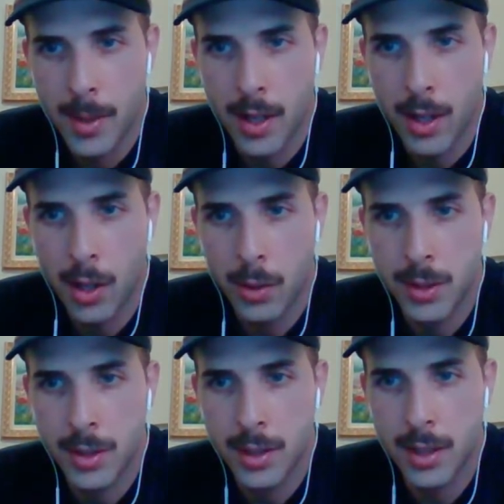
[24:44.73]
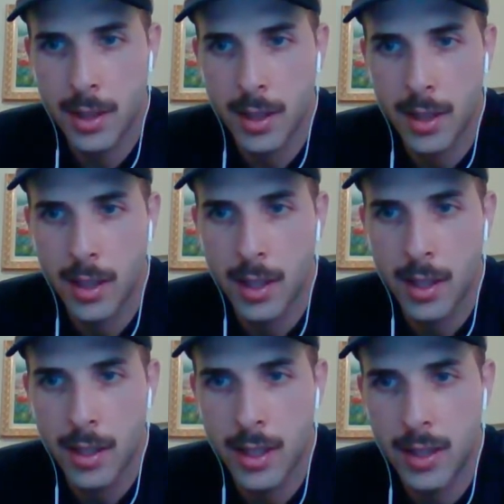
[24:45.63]
host
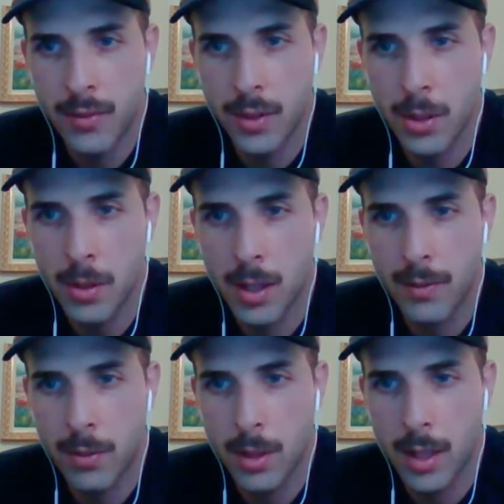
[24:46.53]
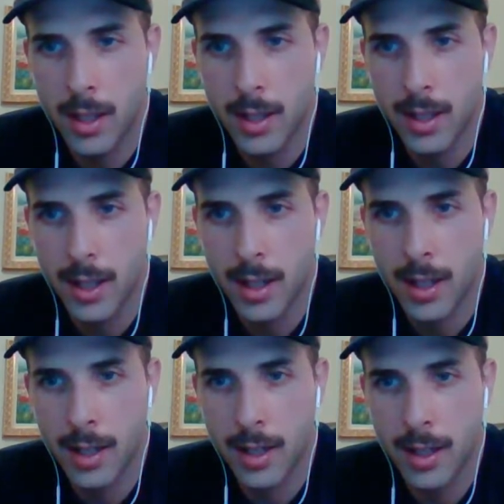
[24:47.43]
Tifu on Fortnite,
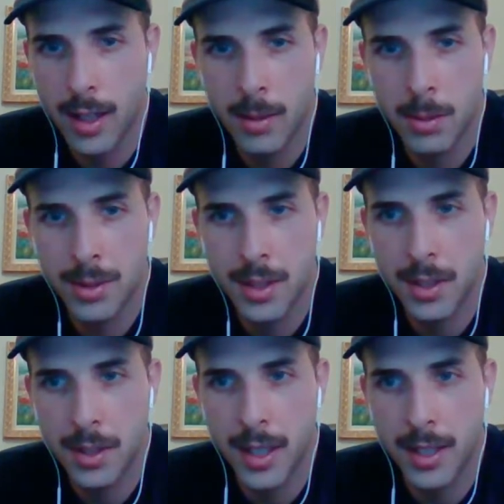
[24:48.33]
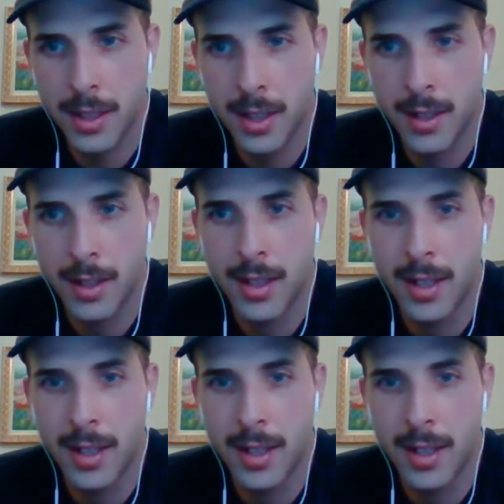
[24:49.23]
and I will see you guys later.